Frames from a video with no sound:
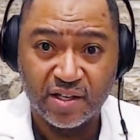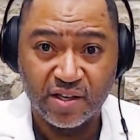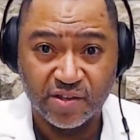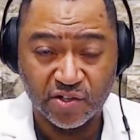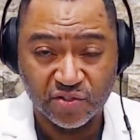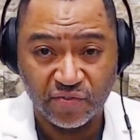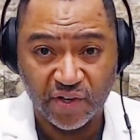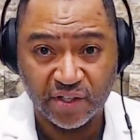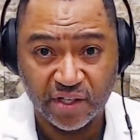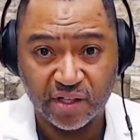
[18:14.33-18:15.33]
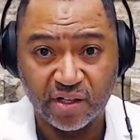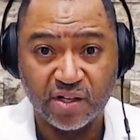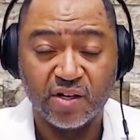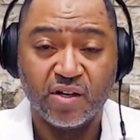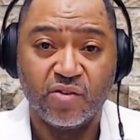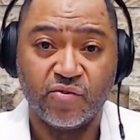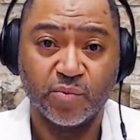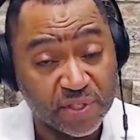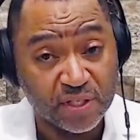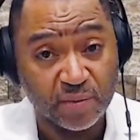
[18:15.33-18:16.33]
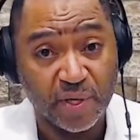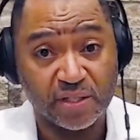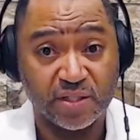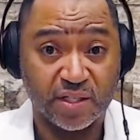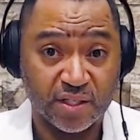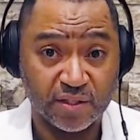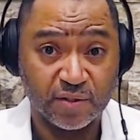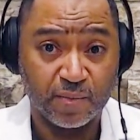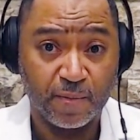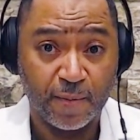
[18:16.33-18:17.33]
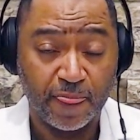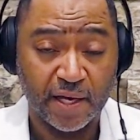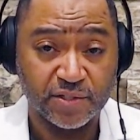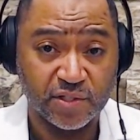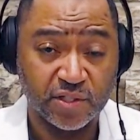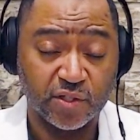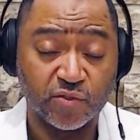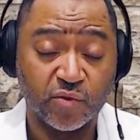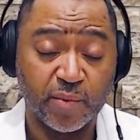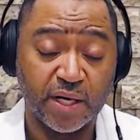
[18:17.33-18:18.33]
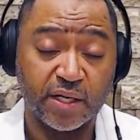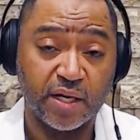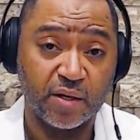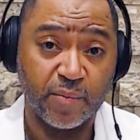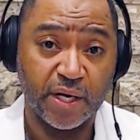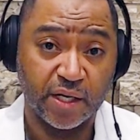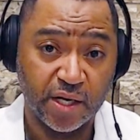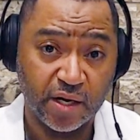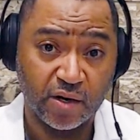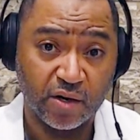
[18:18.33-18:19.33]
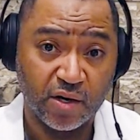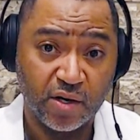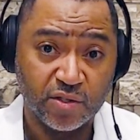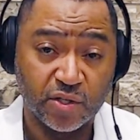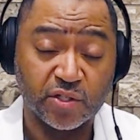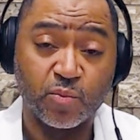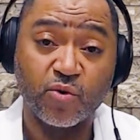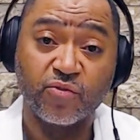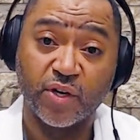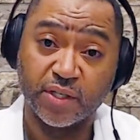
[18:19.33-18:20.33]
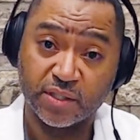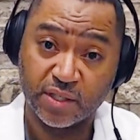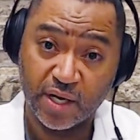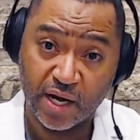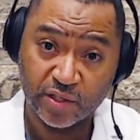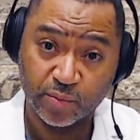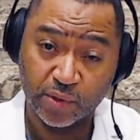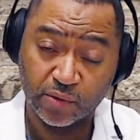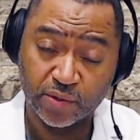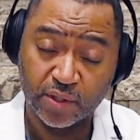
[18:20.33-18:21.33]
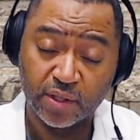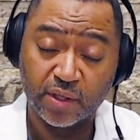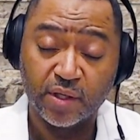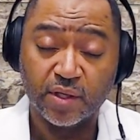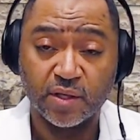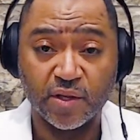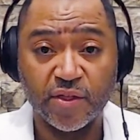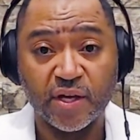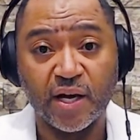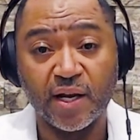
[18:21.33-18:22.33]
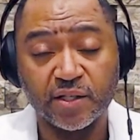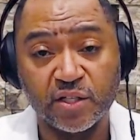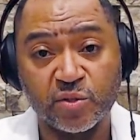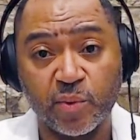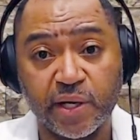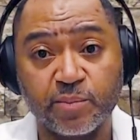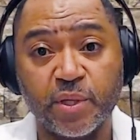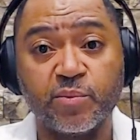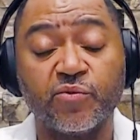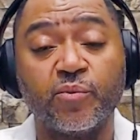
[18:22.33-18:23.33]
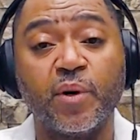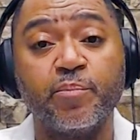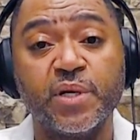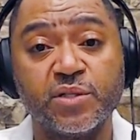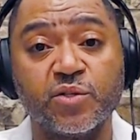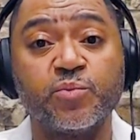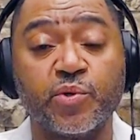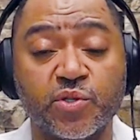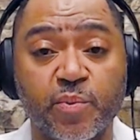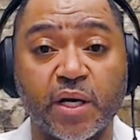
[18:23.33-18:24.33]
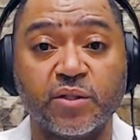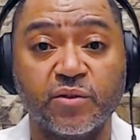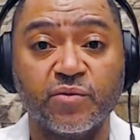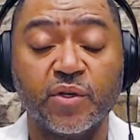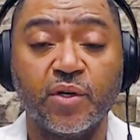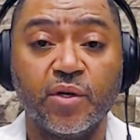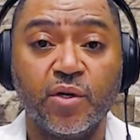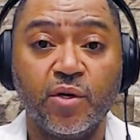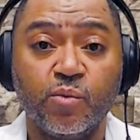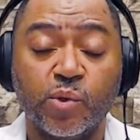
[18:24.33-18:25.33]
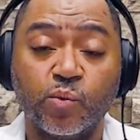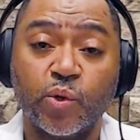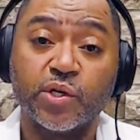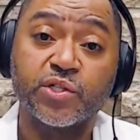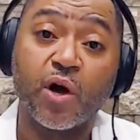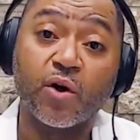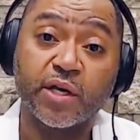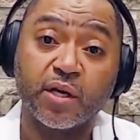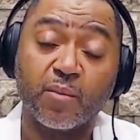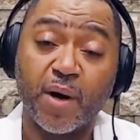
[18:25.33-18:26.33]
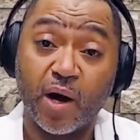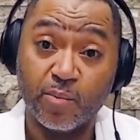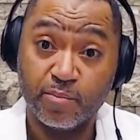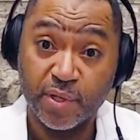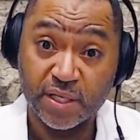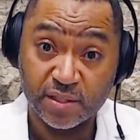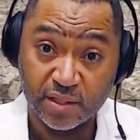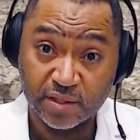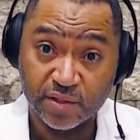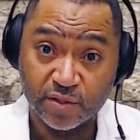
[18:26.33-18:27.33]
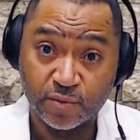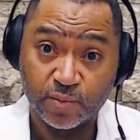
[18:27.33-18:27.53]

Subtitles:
there's funding from the CMS, that is. That's the Centers for Medicaid and Medicare. So there's more funding to the hospitals. The other thing I like to explain people from a business perspective, when we're talking about business,